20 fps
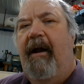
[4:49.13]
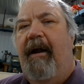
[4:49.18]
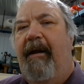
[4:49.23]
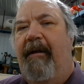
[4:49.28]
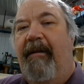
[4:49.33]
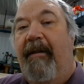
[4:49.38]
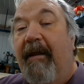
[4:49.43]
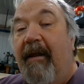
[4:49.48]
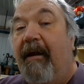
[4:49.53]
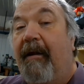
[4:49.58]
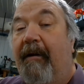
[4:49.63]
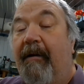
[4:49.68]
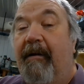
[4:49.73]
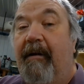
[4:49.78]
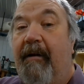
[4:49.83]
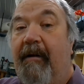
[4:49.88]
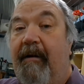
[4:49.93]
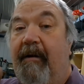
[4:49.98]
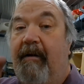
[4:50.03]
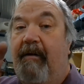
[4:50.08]
and
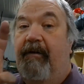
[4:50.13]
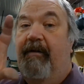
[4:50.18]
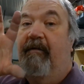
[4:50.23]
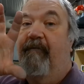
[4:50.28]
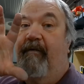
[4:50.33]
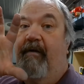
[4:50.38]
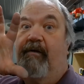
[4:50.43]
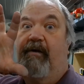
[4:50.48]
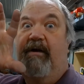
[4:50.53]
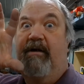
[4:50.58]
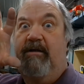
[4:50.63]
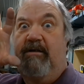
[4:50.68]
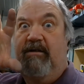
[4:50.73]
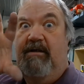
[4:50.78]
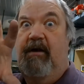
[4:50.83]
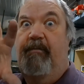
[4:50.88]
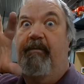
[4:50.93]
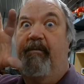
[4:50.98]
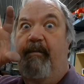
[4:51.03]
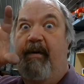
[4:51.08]
then the very
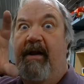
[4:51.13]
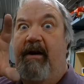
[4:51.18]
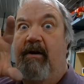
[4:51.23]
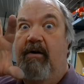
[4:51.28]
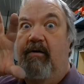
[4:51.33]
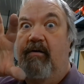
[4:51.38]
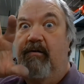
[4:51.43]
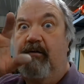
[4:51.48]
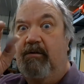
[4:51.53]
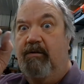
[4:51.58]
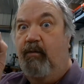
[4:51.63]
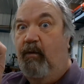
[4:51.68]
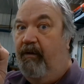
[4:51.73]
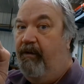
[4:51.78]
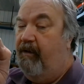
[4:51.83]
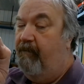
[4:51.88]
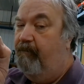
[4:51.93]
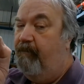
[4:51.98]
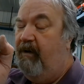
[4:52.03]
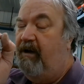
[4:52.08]
tip of my nose where
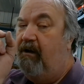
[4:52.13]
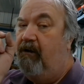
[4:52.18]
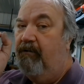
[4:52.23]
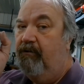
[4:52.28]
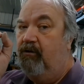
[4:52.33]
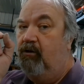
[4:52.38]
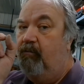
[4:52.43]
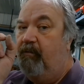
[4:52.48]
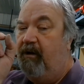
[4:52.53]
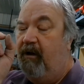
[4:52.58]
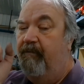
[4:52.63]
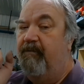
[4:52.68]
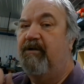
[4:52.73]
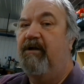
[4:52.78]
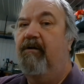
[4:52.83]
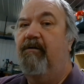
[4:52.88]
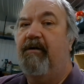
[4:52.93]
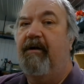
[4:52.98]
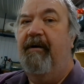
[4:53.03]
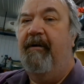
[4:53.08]
the pitot tube comes
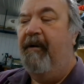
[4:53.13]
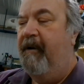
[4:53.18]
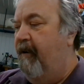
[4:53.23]
out,